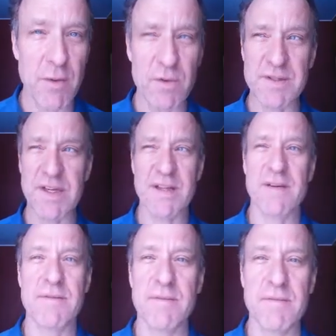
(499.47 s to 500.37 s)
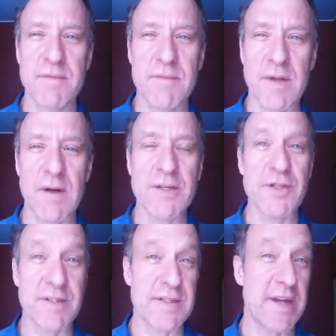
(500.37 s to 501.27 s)
I won't say that, you know, I
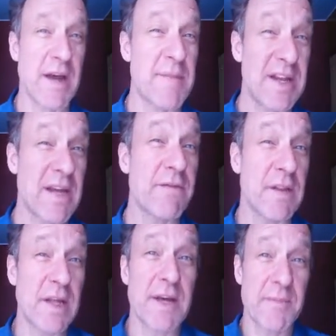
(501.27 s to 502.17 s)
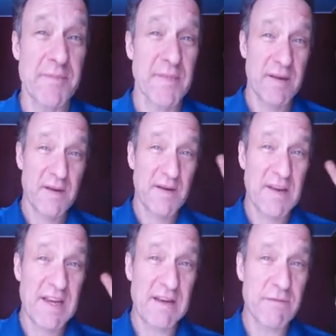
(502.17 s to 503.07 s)
shouldn't say, I mean evil like
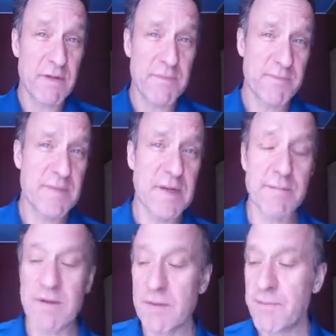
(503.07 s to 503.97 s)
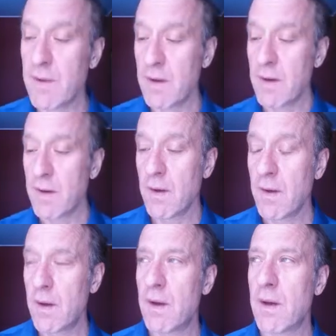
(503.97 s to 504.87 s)
evil type thing,
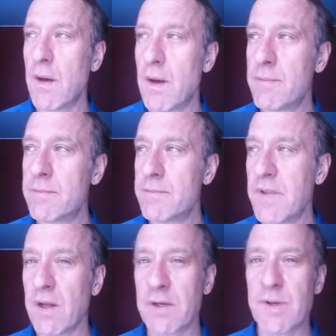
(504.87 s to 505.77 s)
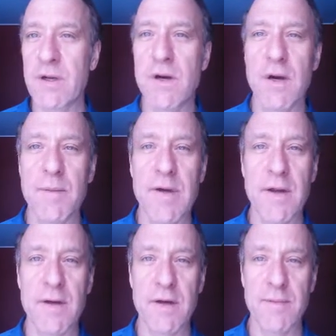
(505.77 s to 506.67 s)
um, the ultimate con
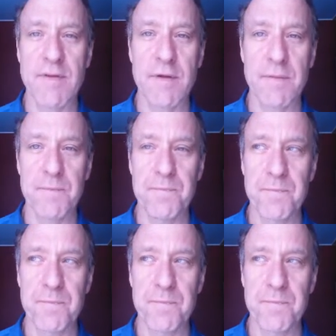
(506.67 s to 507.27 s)
man type thing.